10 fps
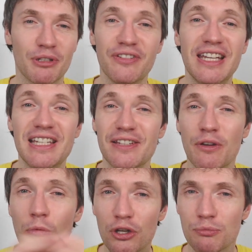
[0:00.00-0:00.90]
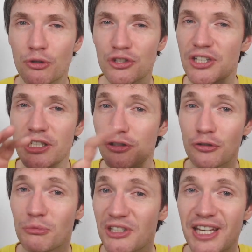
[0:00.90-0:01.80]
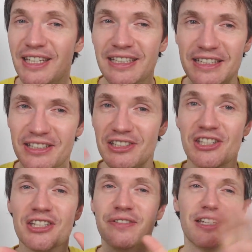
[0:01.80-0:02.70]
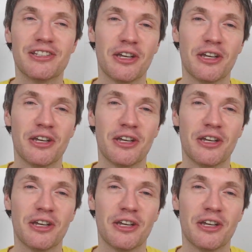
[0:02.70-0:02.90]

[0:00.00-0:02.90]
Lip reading: But the thing is, if it was much, then you shouldn't be sending it, the gist of it.